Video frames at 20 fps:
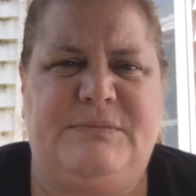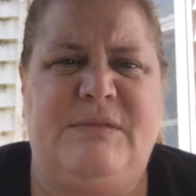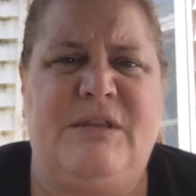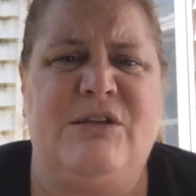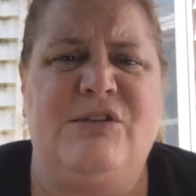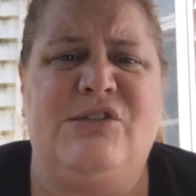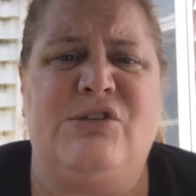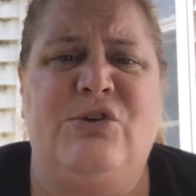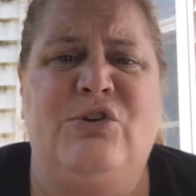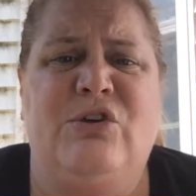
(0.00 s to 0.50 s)

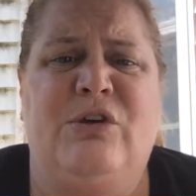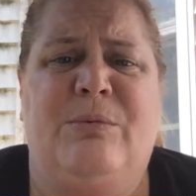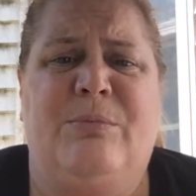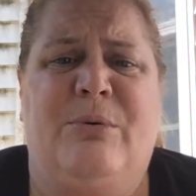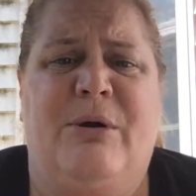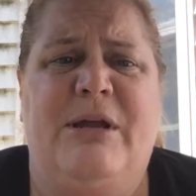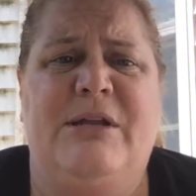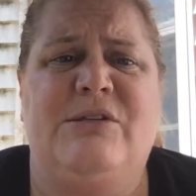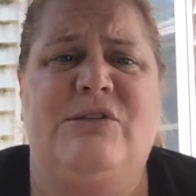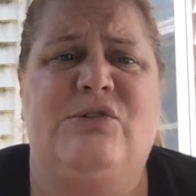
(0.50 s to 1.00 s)
So you can
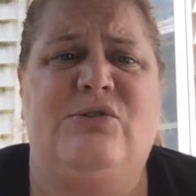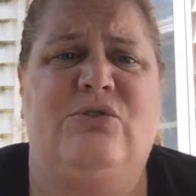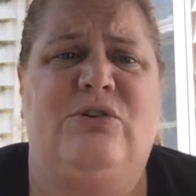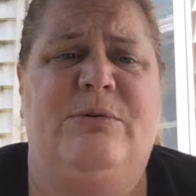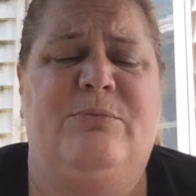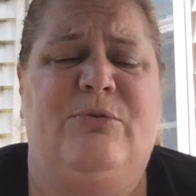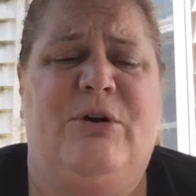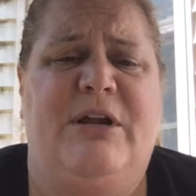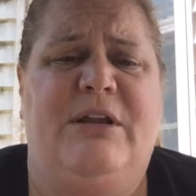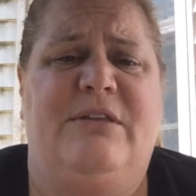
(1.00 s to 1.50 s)

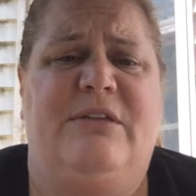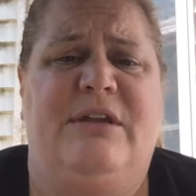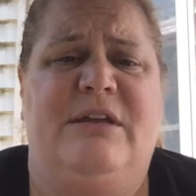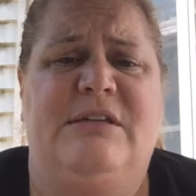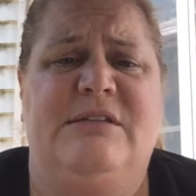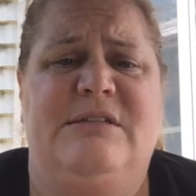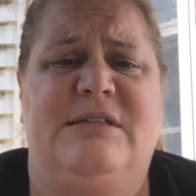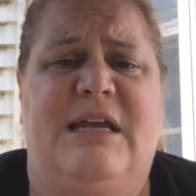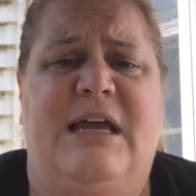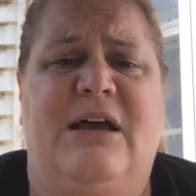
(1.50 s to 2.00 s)
brainstorm, write
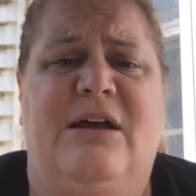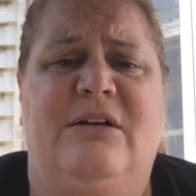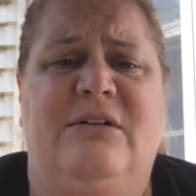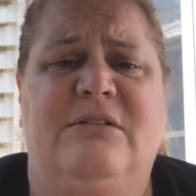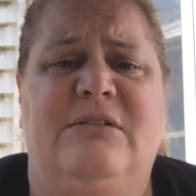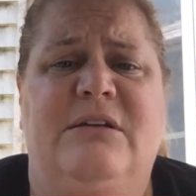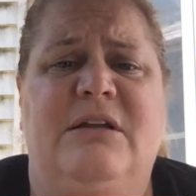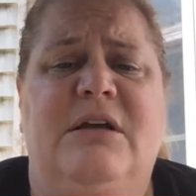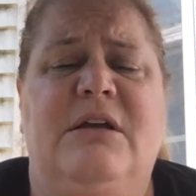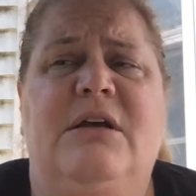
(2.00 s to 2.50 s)
things
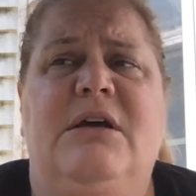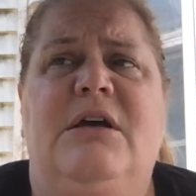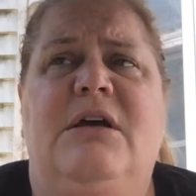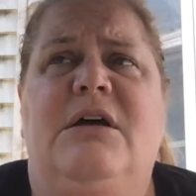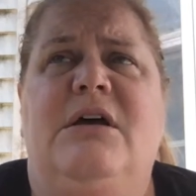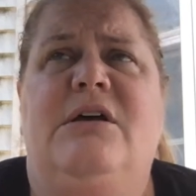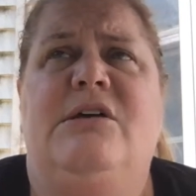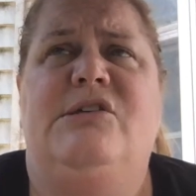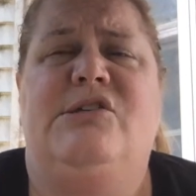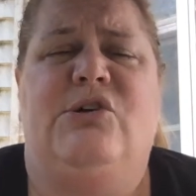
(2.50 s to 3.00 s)
down,
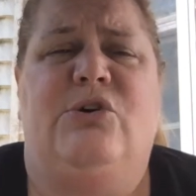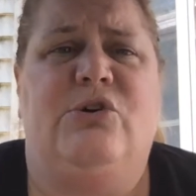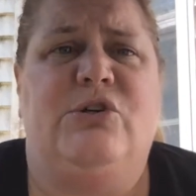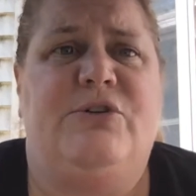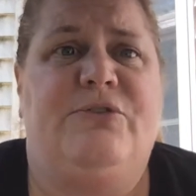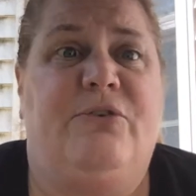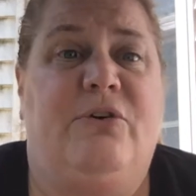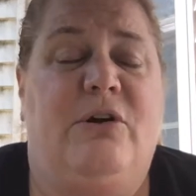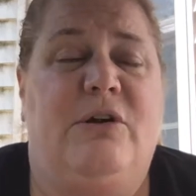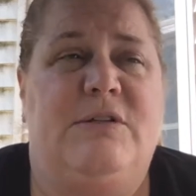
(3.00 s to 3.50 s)

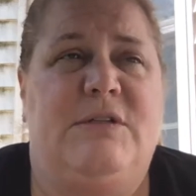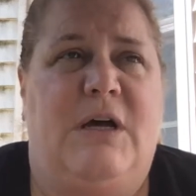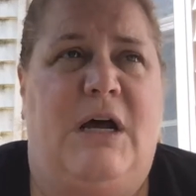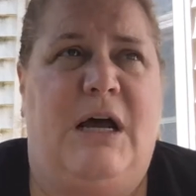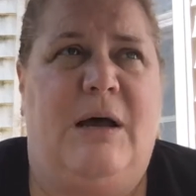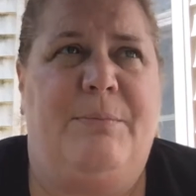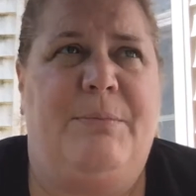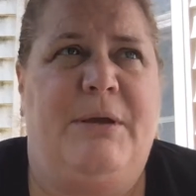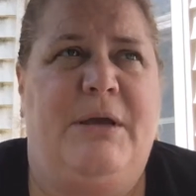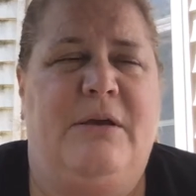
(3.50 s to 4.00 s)
search for a
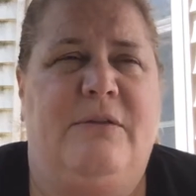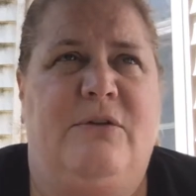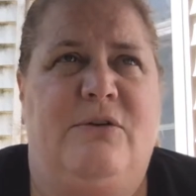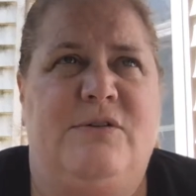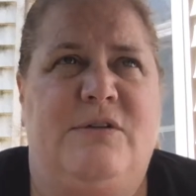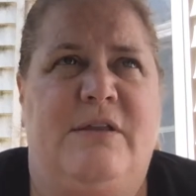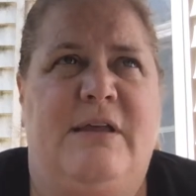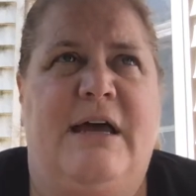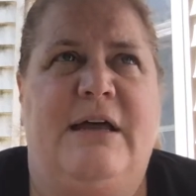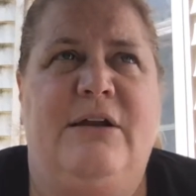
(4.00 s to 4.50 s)
topic. There's
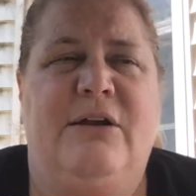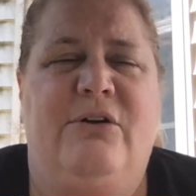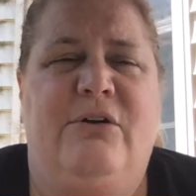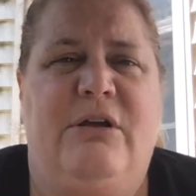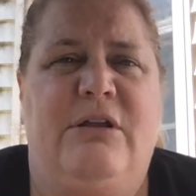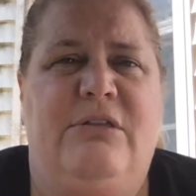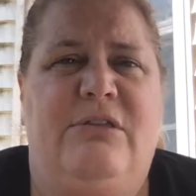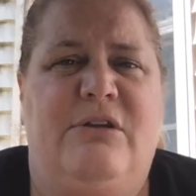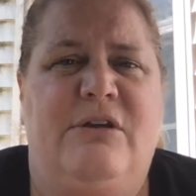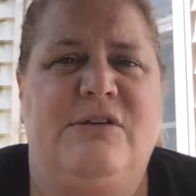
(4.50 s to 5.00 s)
a lot of
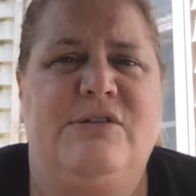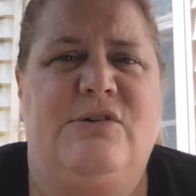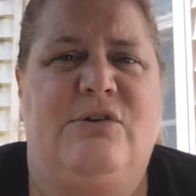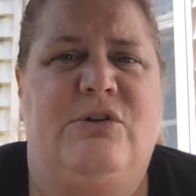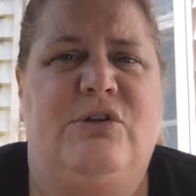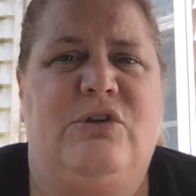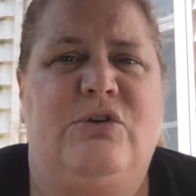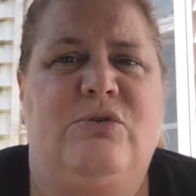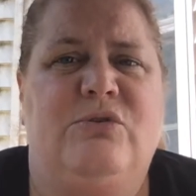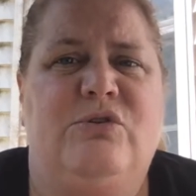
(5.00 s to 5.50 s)
great things
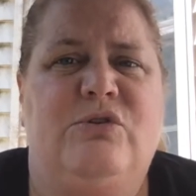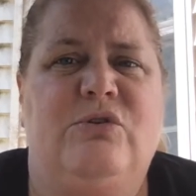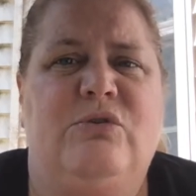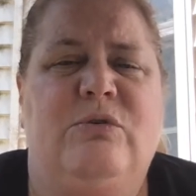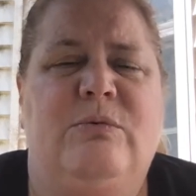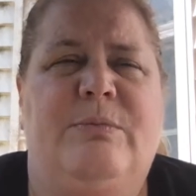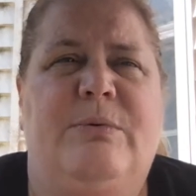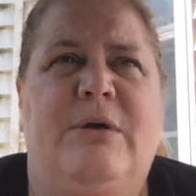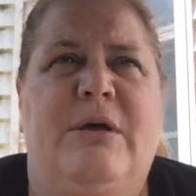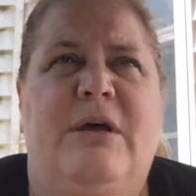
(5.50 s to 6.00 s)
on
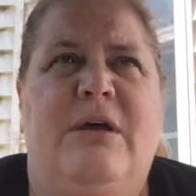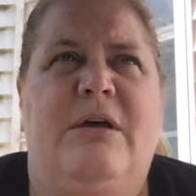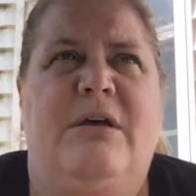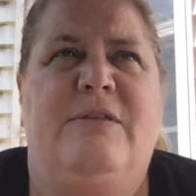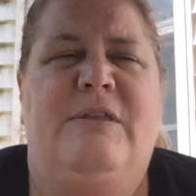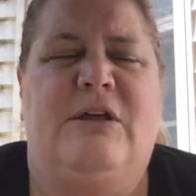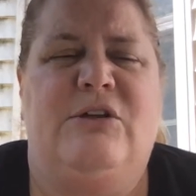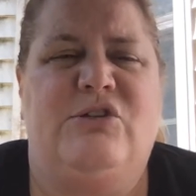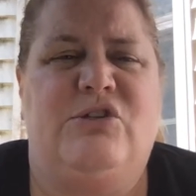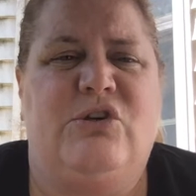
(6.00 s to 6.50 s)
YouTube
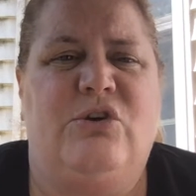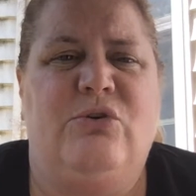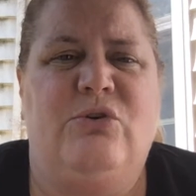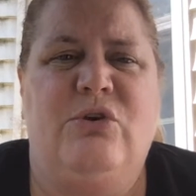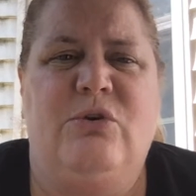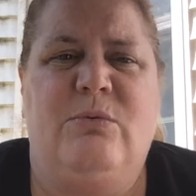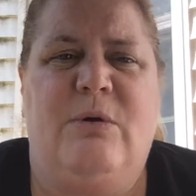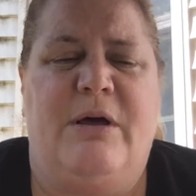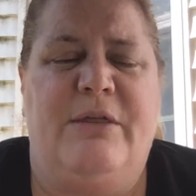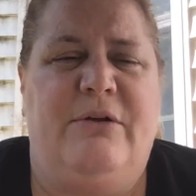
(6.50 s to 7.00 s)
that show
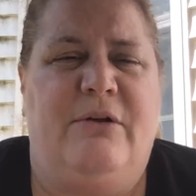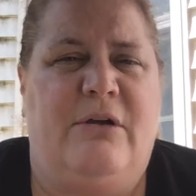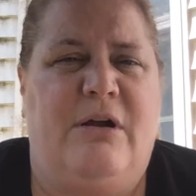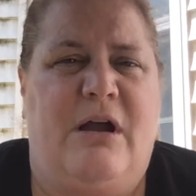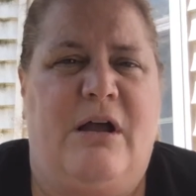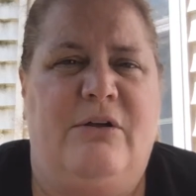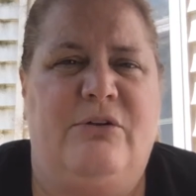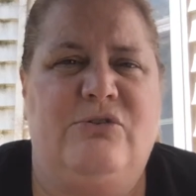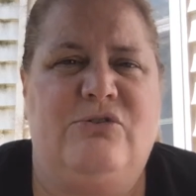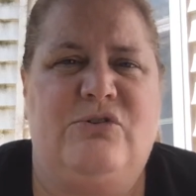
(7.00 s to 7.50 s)
you other
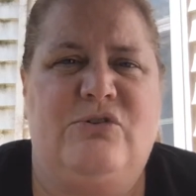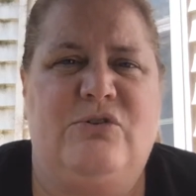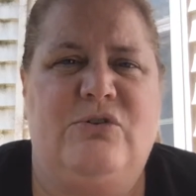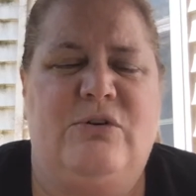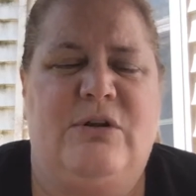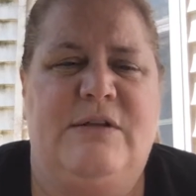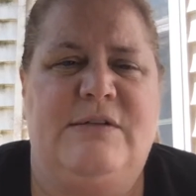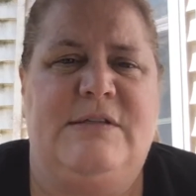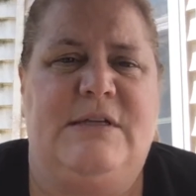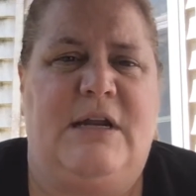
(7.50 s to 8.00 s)
college
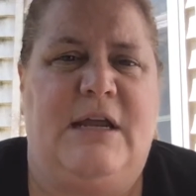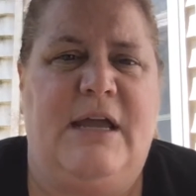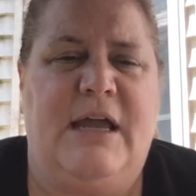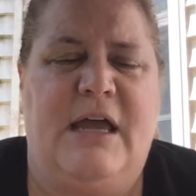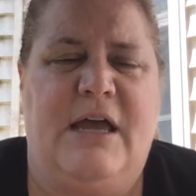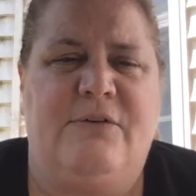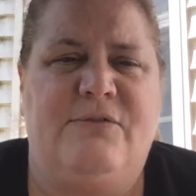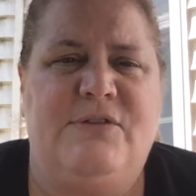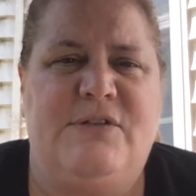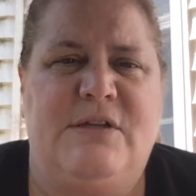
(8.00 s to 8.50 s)
students, and I
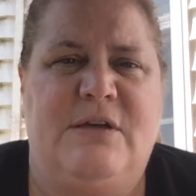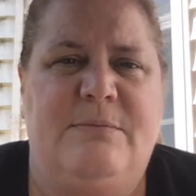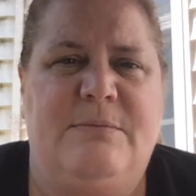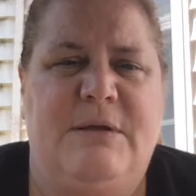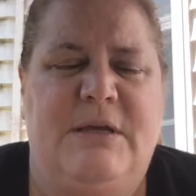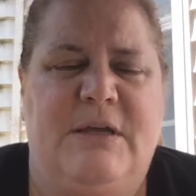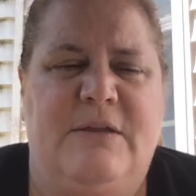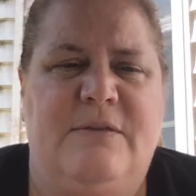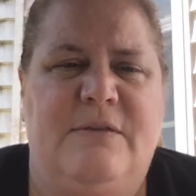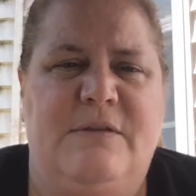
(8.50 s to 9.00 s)
have some
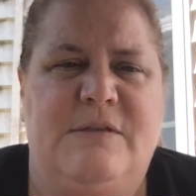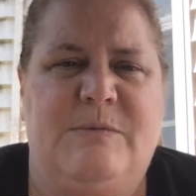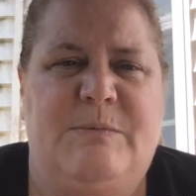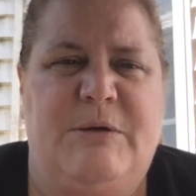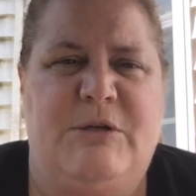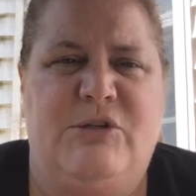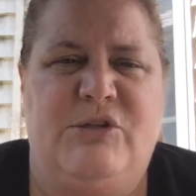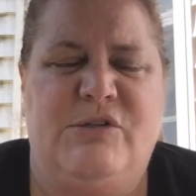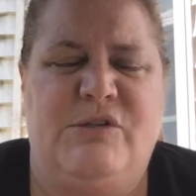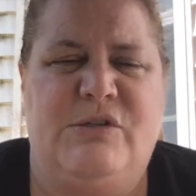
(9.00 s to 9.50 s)
in the
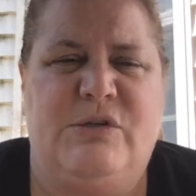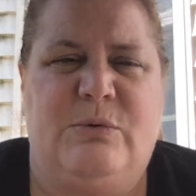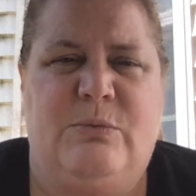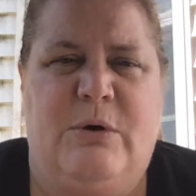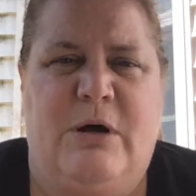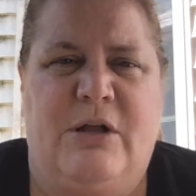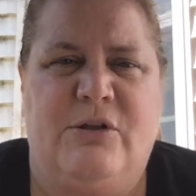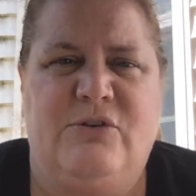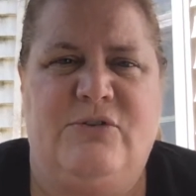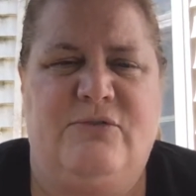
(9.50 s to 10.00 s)
speeches to
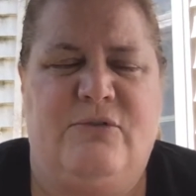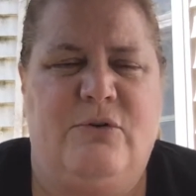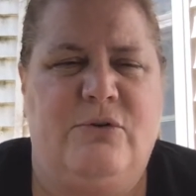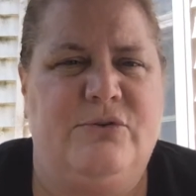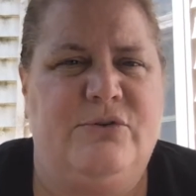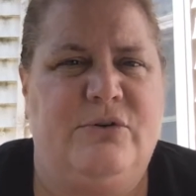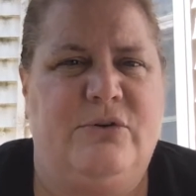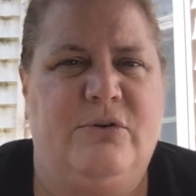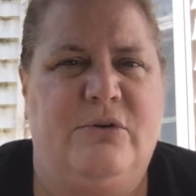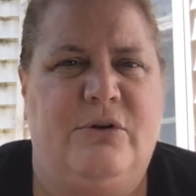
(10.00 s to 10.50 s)
watch
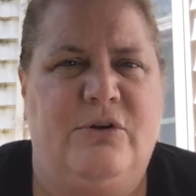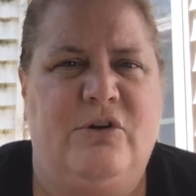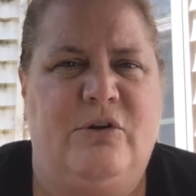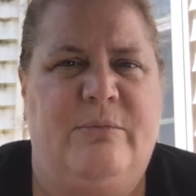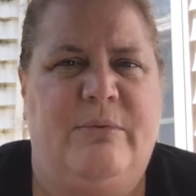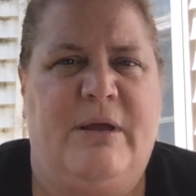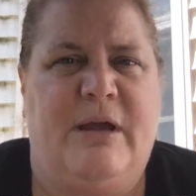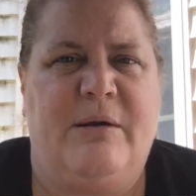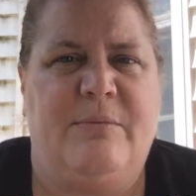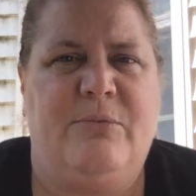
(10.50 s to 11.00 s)
folder on your
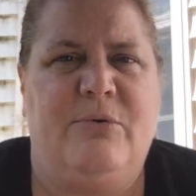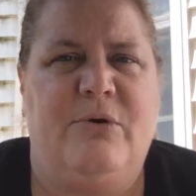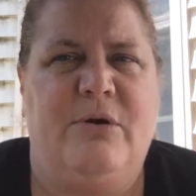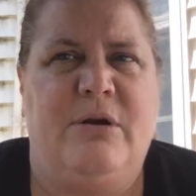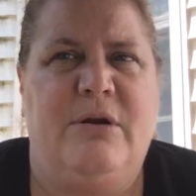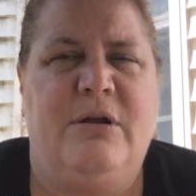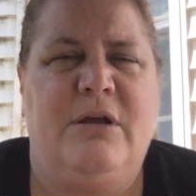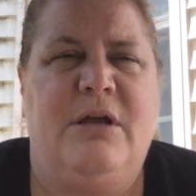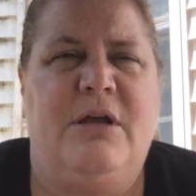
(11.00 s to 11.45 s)
Blackboard